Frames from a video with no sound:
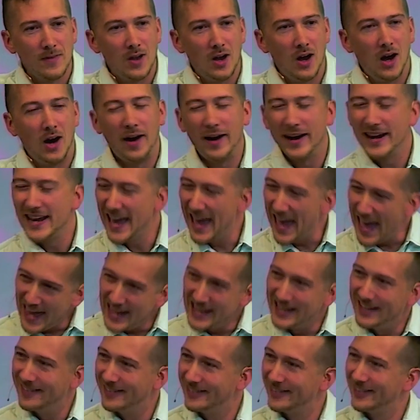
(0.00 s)
I
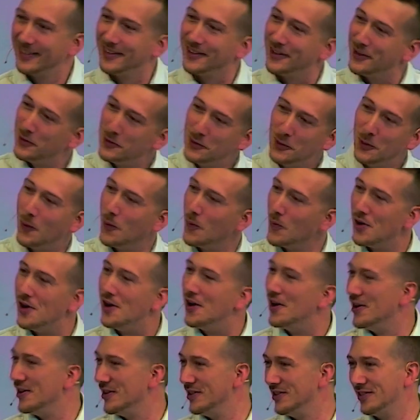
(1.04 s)
ate your
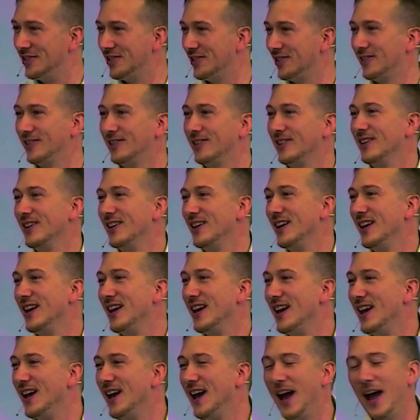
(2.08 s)
words
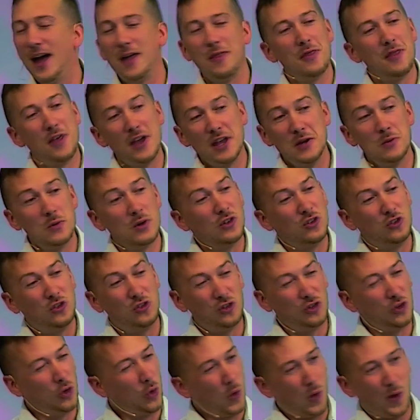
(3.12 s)
and they were
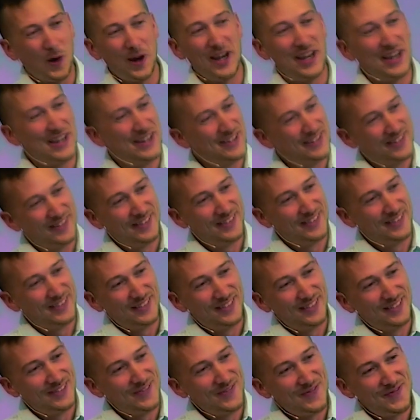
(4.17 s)
joy.
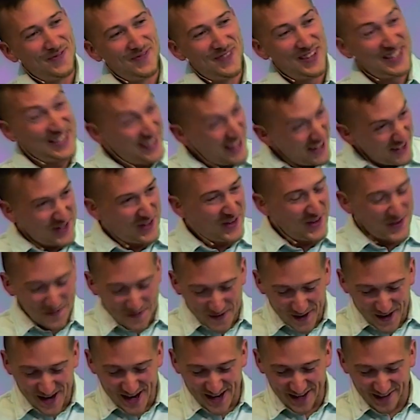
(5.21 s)
Isn't that a good
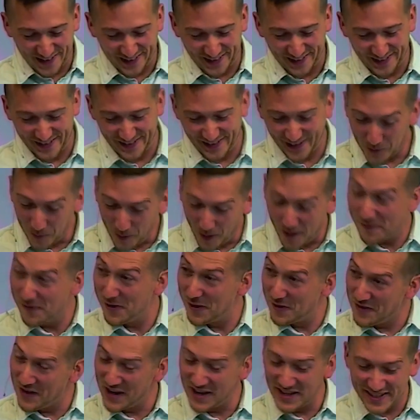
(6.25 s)
verse? Jeremiah
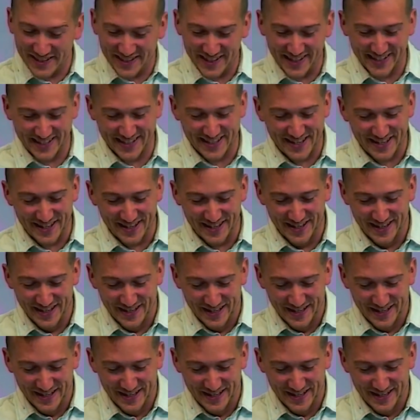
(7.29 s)
15, 16.